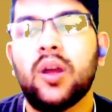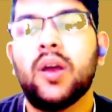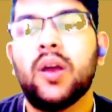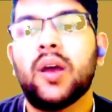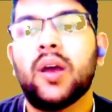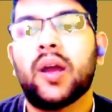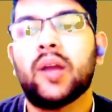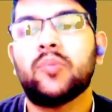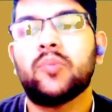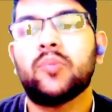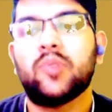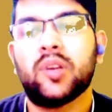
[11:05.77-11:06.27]
and
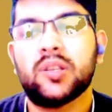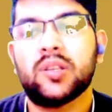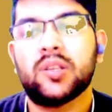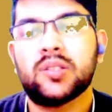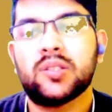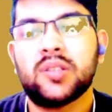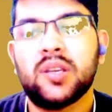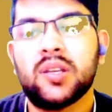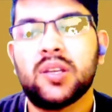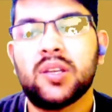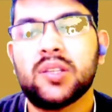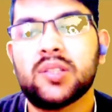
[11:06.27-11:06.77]
for ST
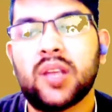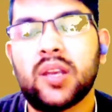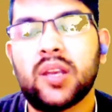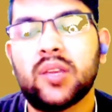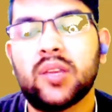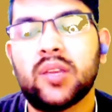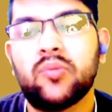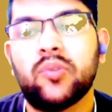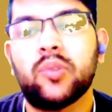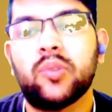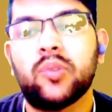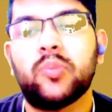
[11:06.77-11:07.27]
it is
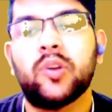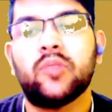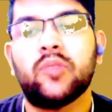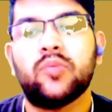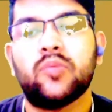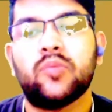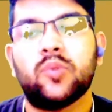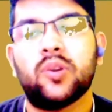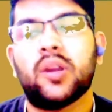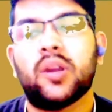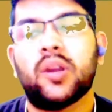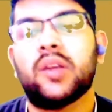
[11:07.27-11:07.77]

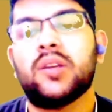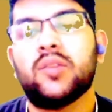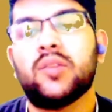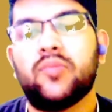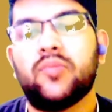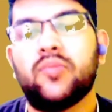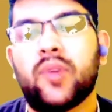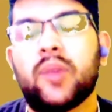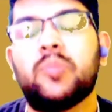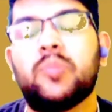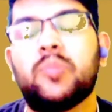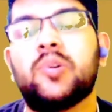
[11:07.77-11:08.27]
94.4
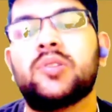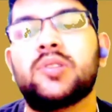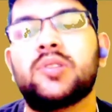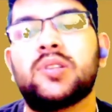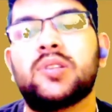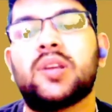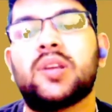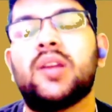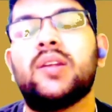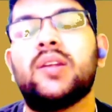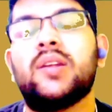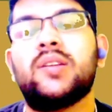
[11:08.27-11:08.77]
95
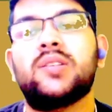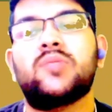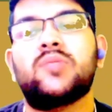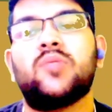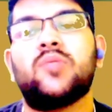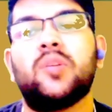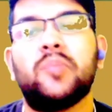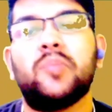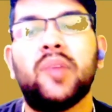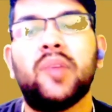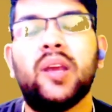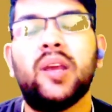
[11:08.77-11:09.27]
percentile that is for
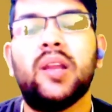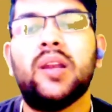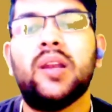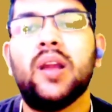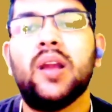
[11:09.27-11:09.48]
male